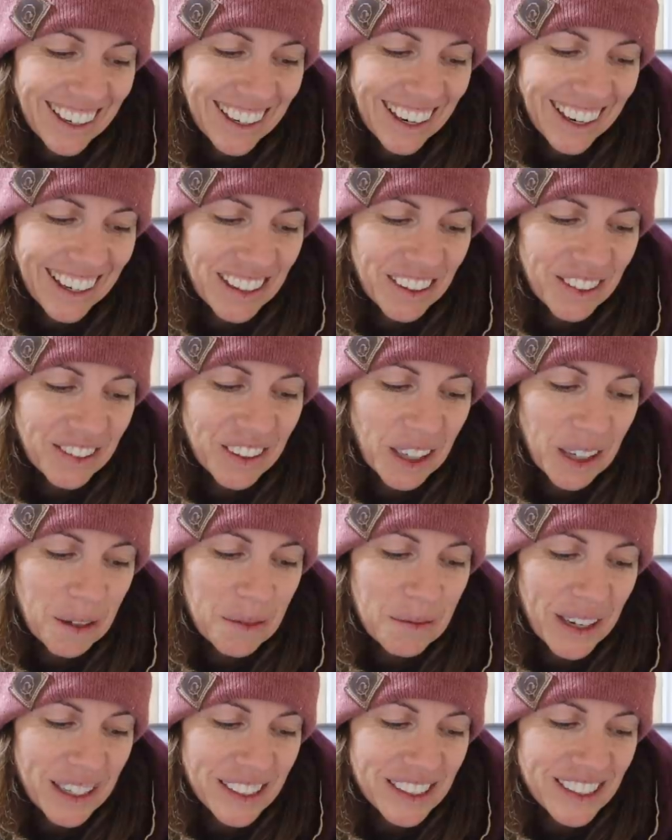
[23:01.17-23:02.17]
and the very
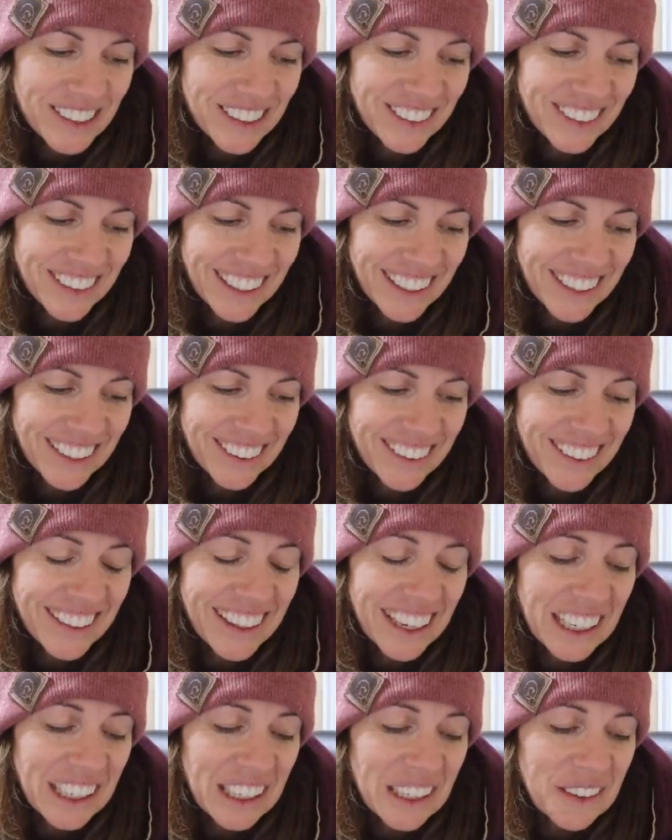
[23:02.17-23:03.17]
best New Year.
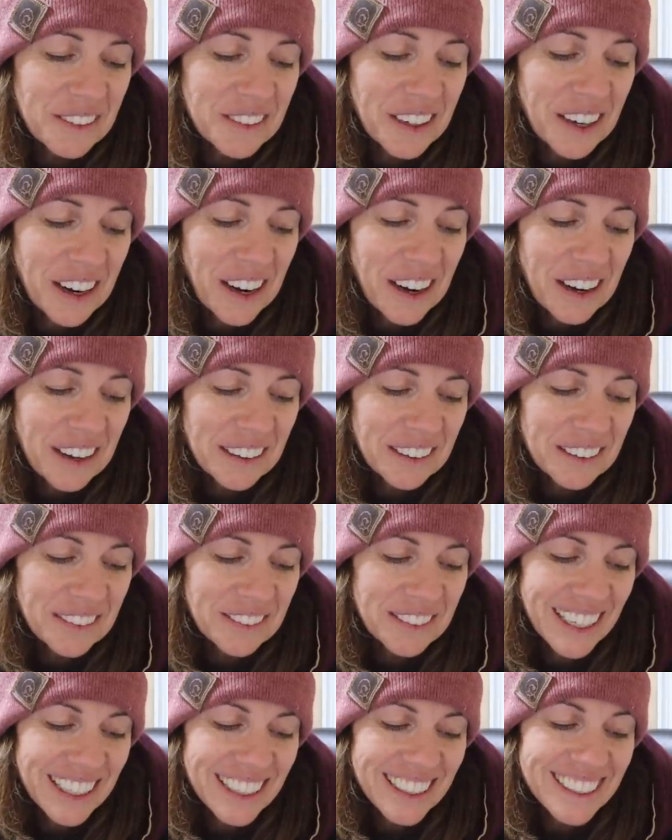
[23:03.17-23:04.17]
Thank you,
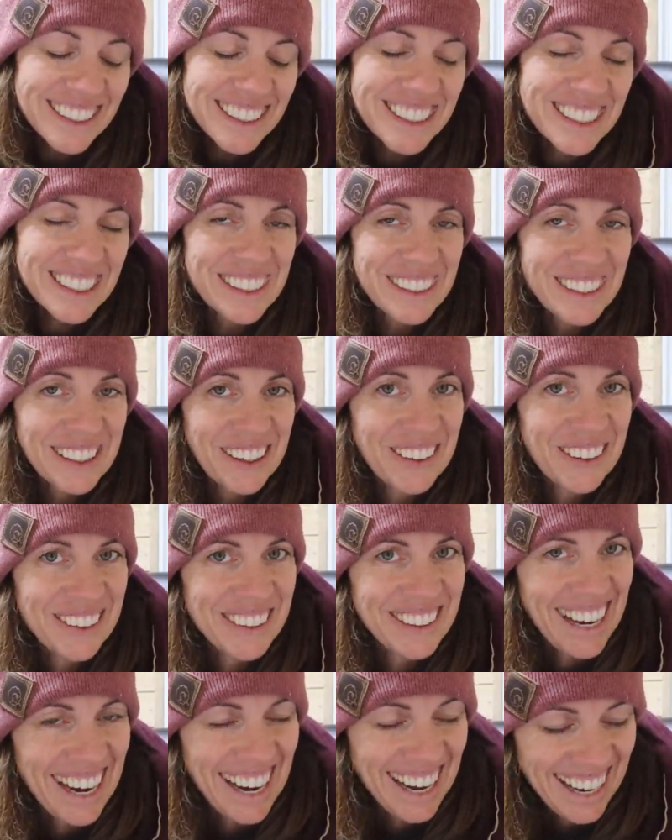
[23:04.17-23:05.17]
Autumn. That is so
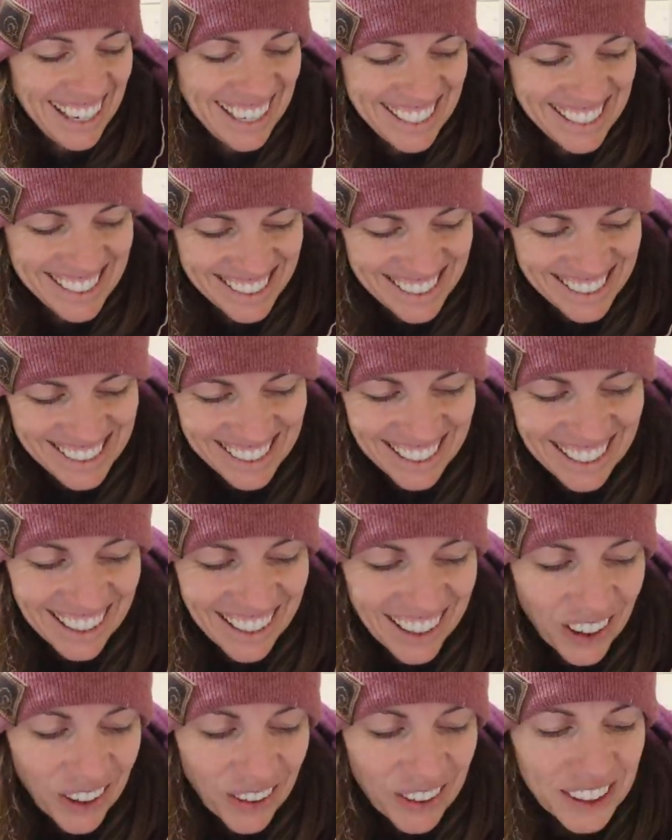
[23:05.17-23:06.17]
nice.
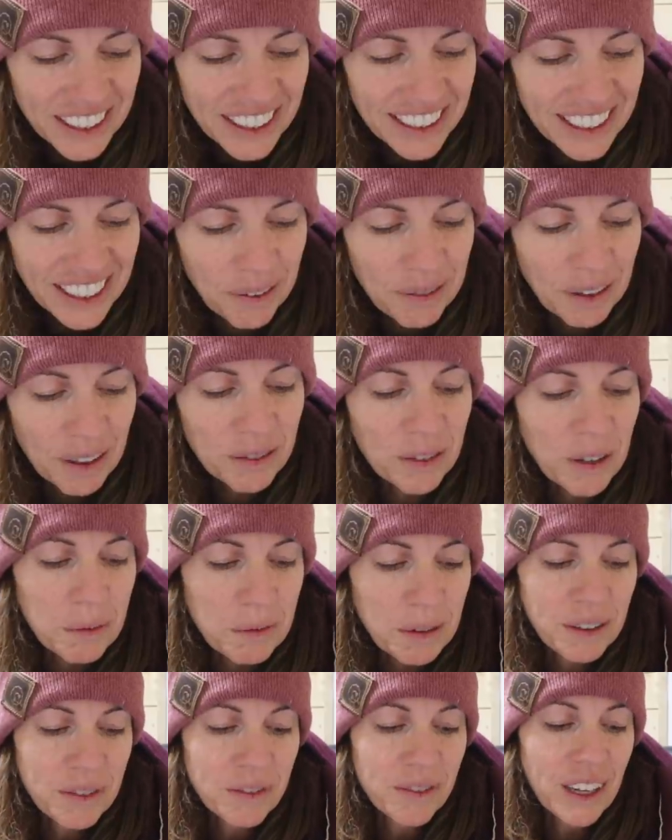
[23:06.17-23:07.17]
Only coming
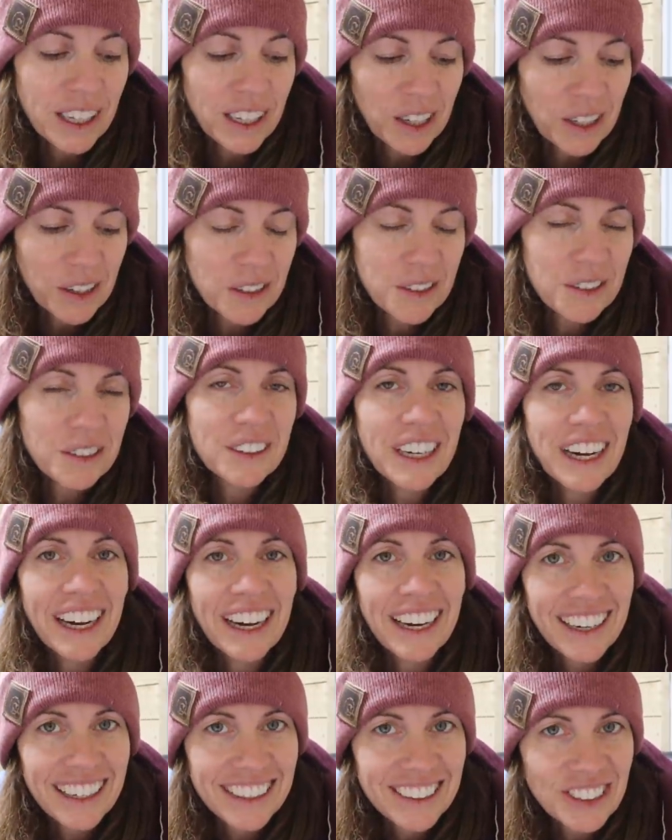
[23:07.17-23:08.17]
from a fellow
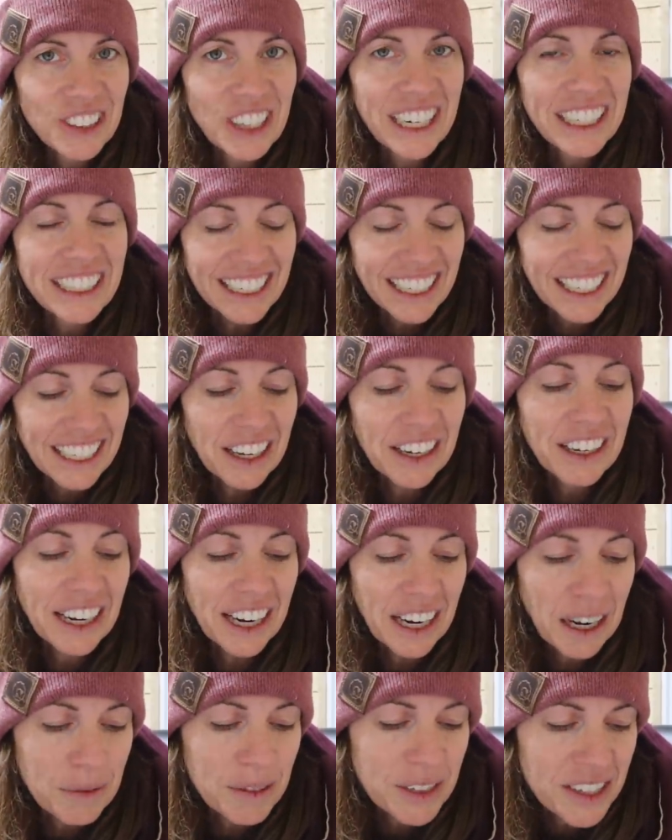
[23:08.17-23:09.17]
trying to get on
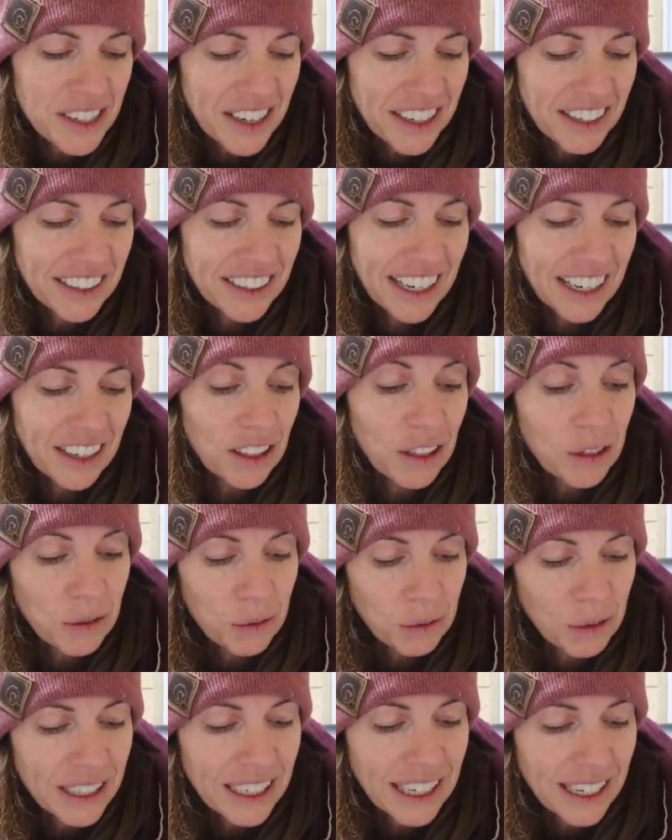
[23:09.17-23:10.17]
Amazon like
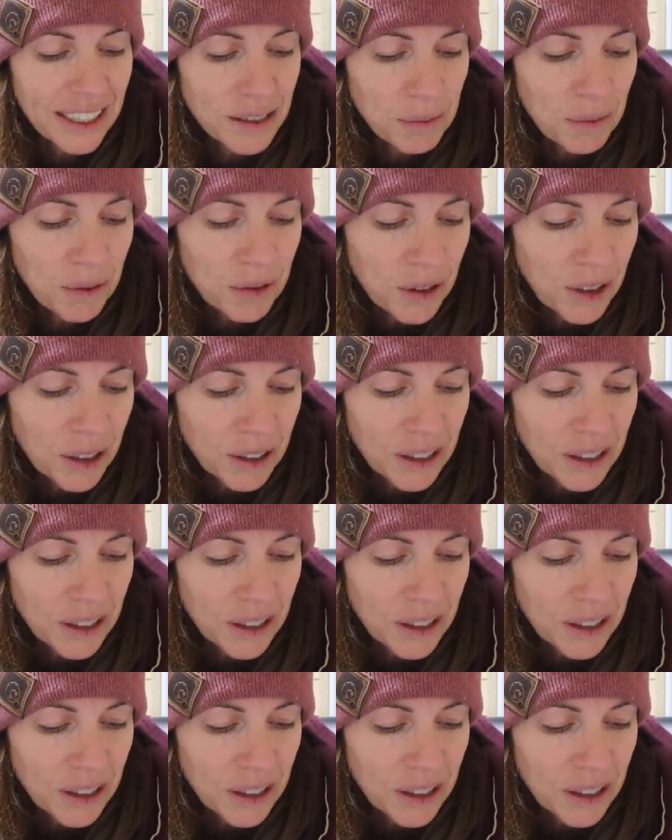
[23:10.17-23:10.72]
3 days before